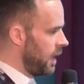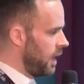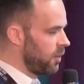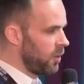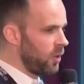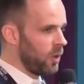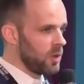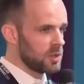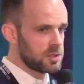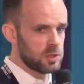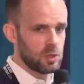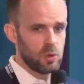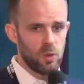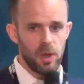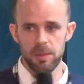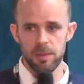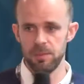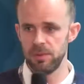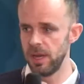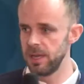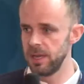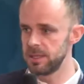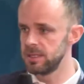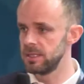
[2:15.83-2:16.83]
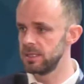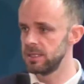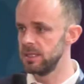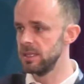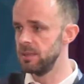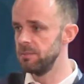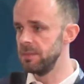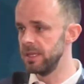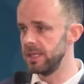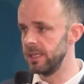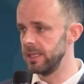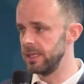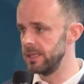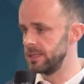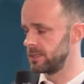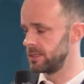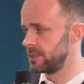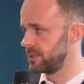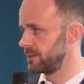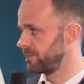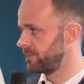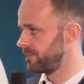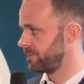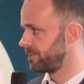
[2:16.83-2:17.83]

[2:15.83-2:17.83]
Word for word: and we're also quite present in the Middle East.